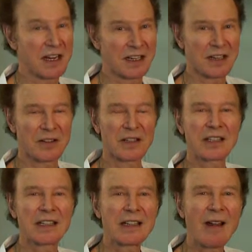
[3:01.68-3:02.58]
not a
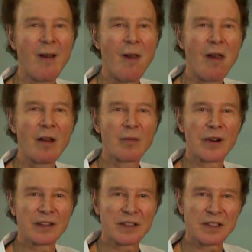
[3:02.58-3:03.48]
guarantee,
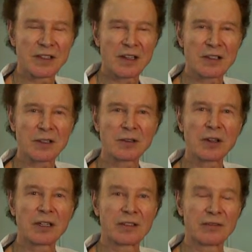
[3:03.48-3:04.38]
but this is also
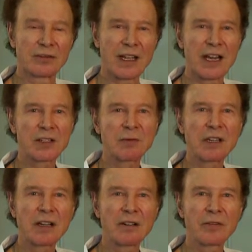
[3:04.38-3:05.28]
called the flash
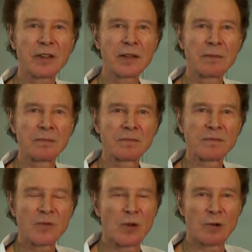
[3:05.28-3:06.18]
recovery
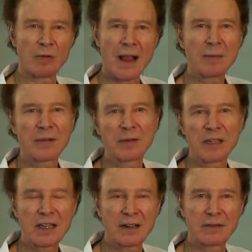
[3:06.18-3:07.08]
or rapid
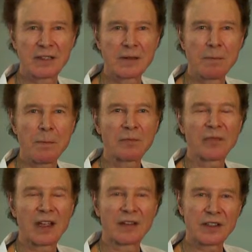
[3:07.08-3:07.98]
recovery,
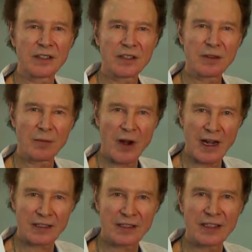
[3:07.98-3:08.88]
and this is the
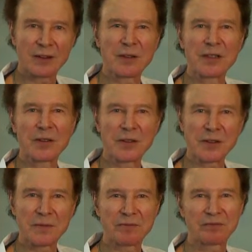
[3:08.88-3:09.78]
practice that we
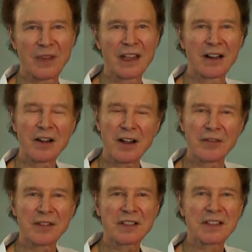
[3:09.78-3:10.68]
use in our
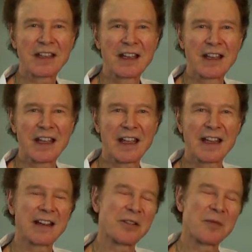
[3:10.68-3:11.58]
office,
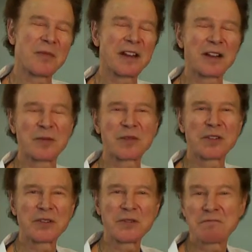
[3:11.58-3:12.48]
and I hope that helps
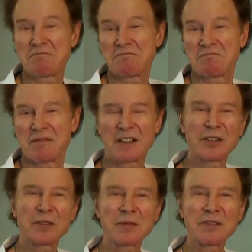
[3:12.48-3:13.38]
you in
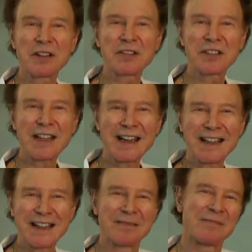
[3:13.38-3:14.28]
terms of
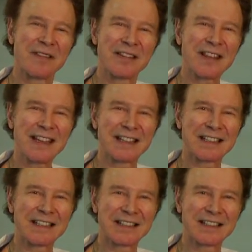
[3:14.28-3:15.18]
understanding that. Thanks.